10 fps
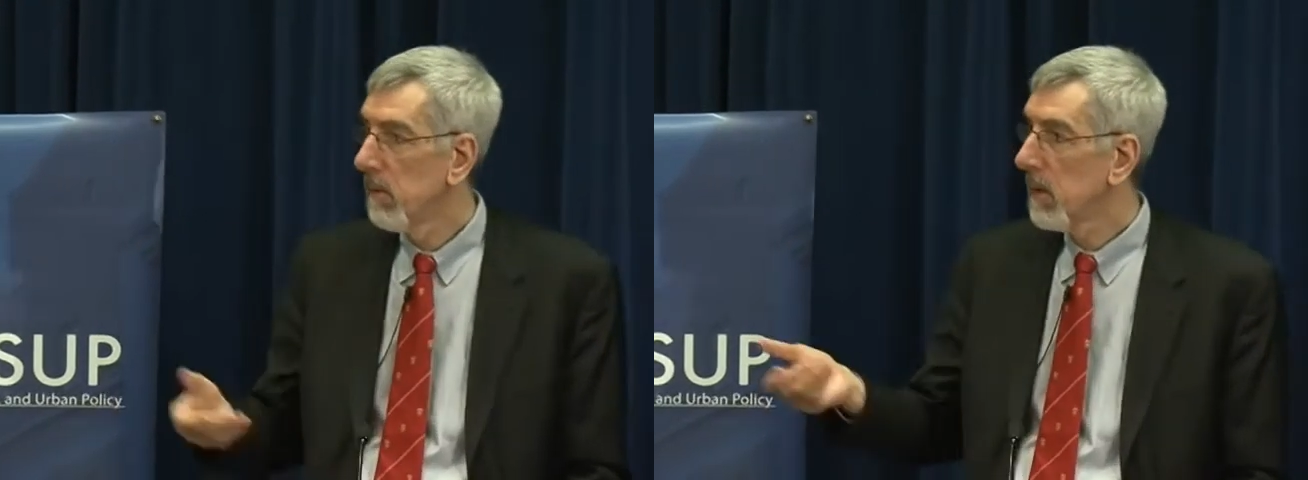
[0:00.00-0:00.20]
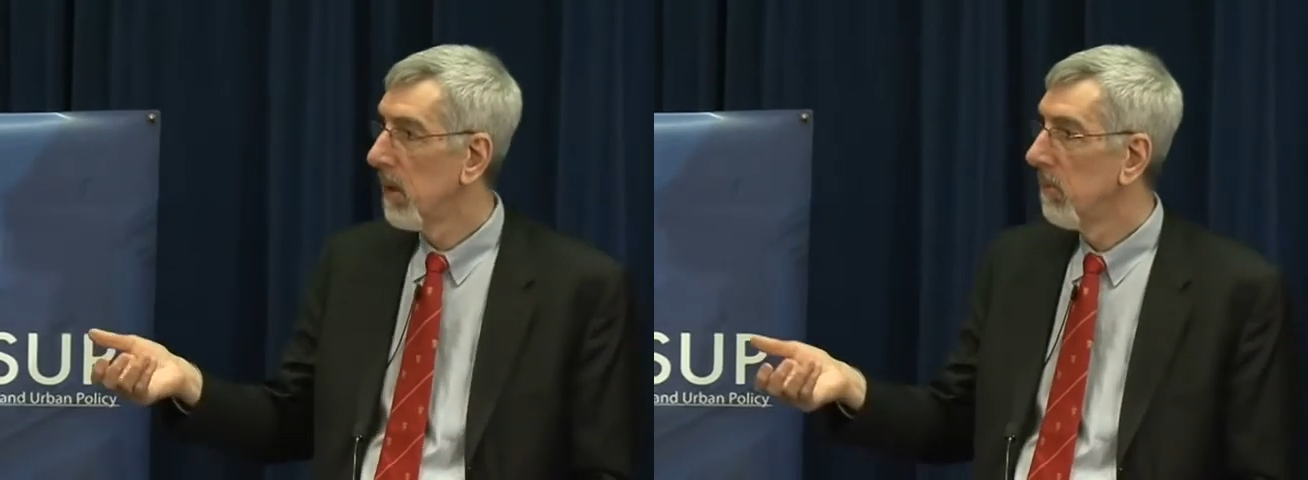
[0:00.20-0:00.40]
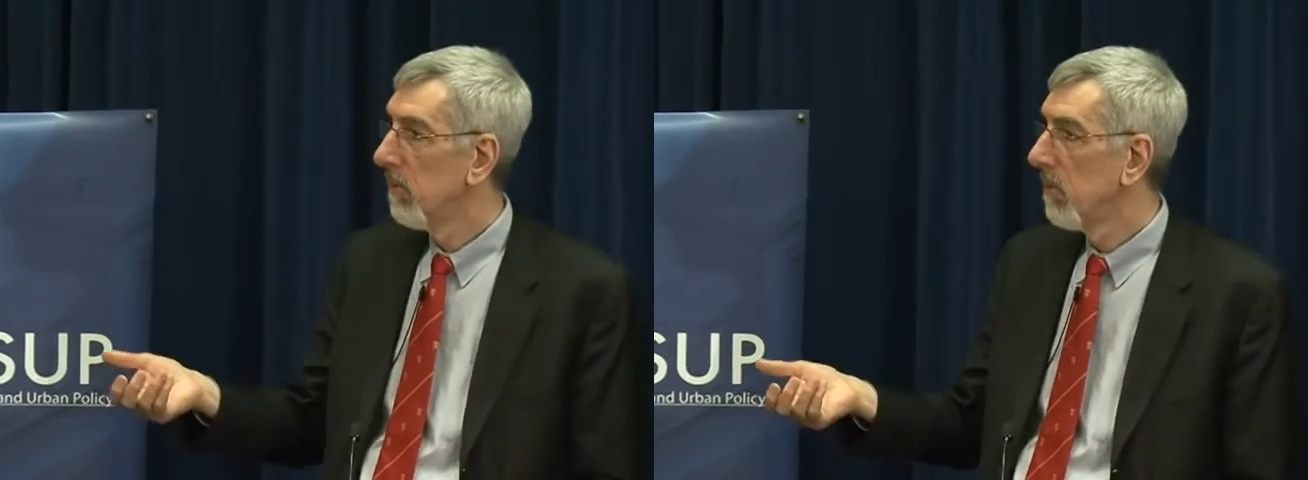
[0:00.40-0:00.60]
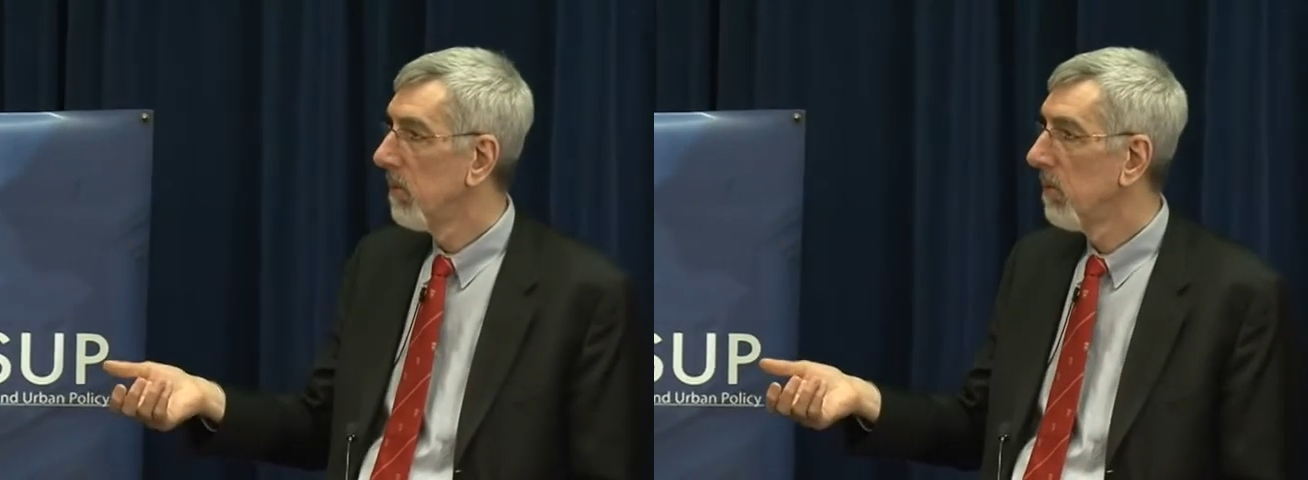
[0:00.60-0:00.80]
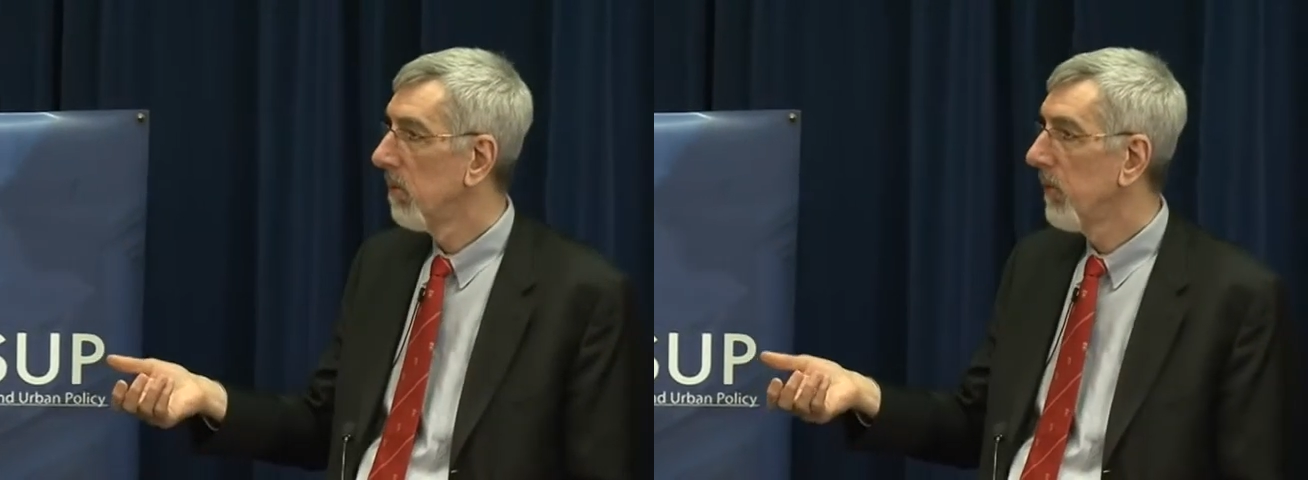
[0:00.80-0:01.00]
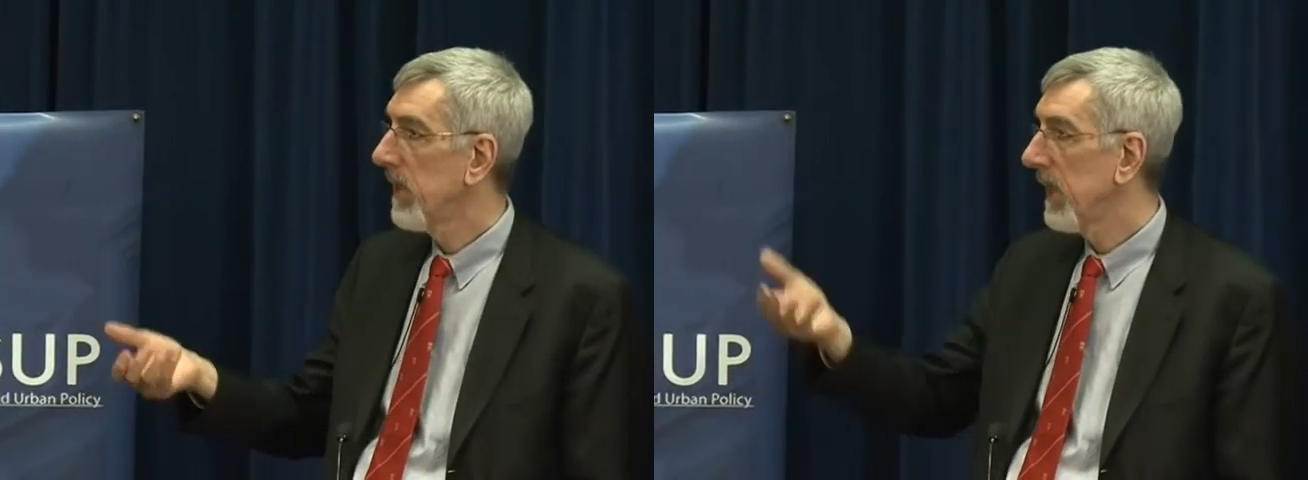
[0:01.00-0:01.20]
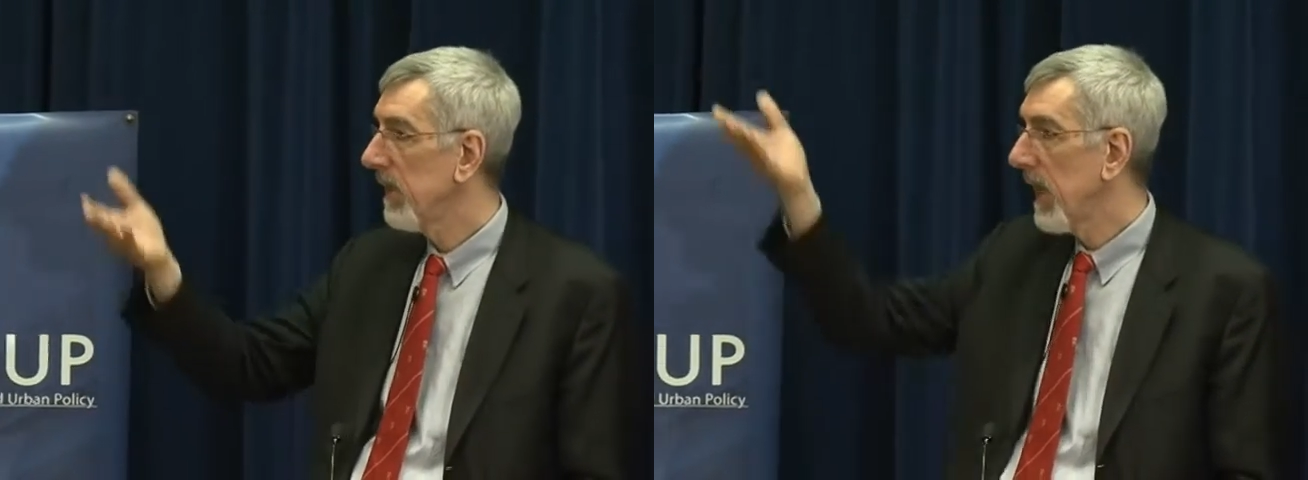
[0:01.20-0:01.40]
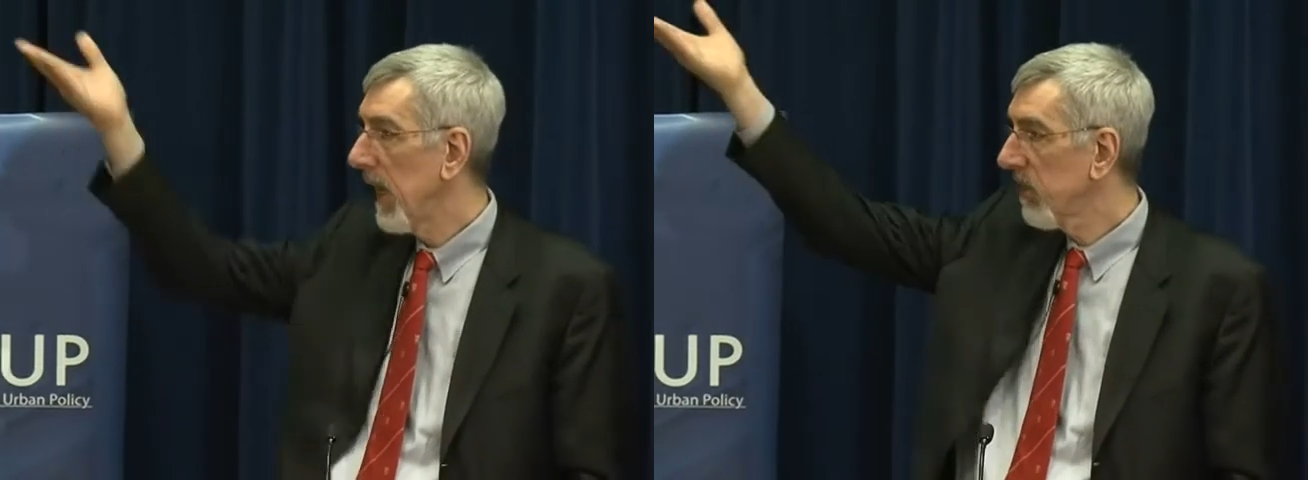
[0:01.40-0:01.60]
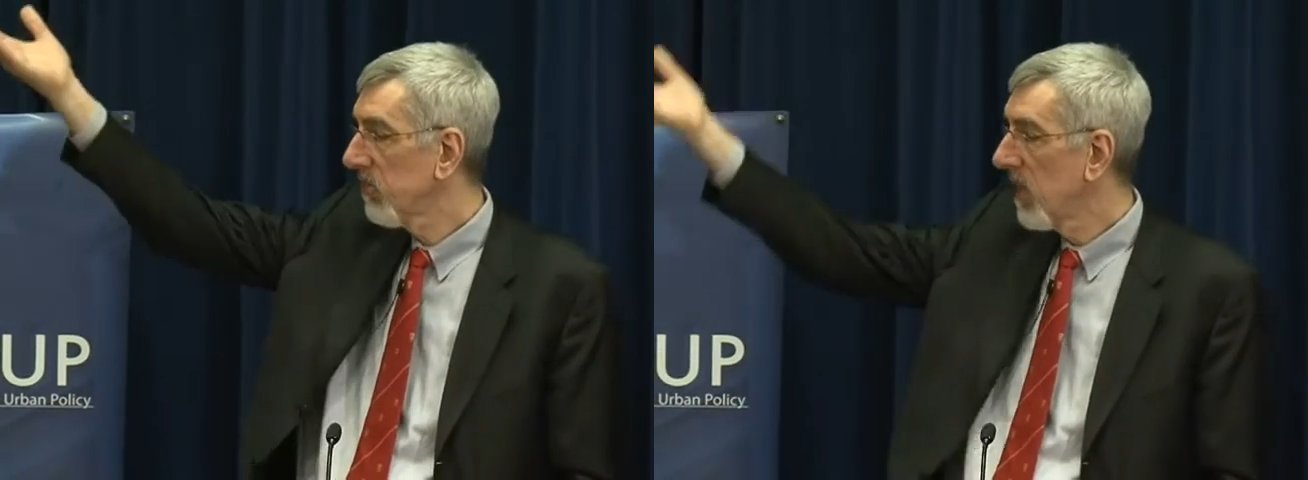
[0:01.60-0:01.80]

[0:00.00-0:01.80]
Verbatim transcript: you know, we need X